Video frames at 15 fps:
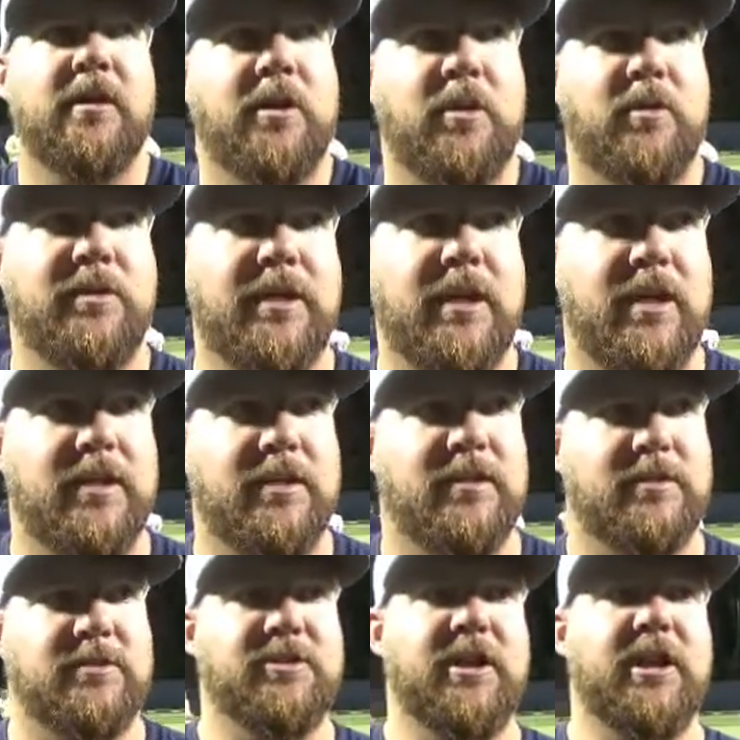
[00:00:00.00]
We got
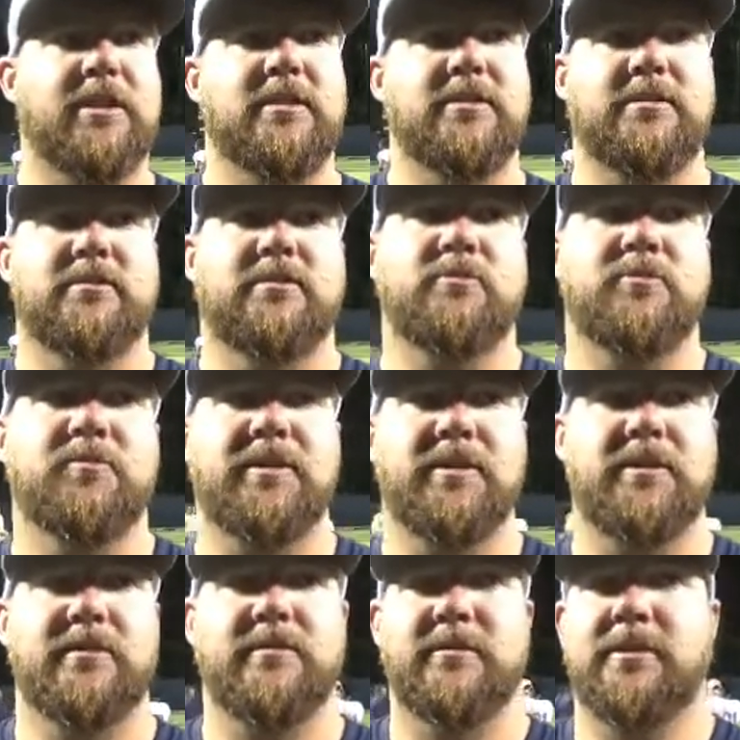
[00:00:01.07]
Jalen, who's
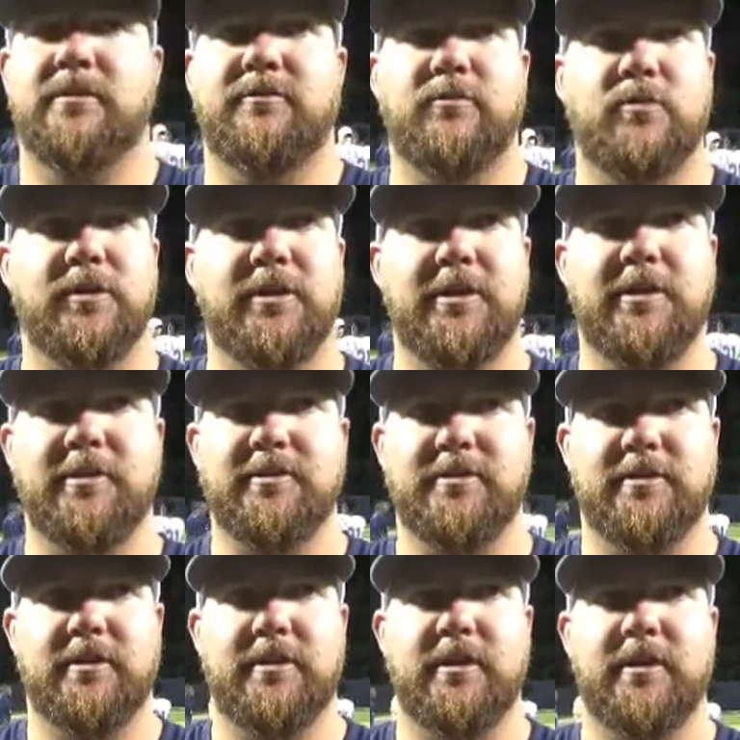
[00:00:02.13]
been here 4
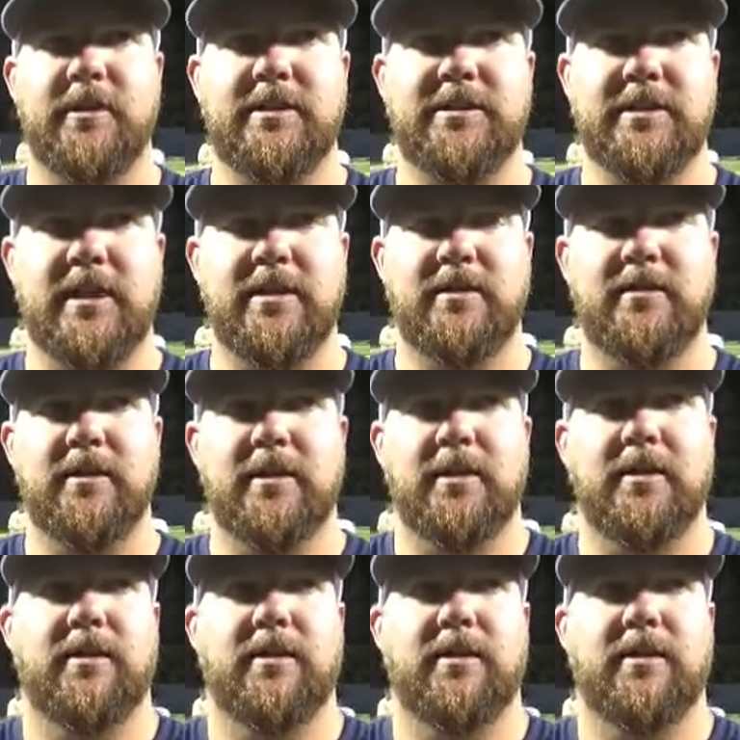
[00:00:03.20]
years. He's kind of,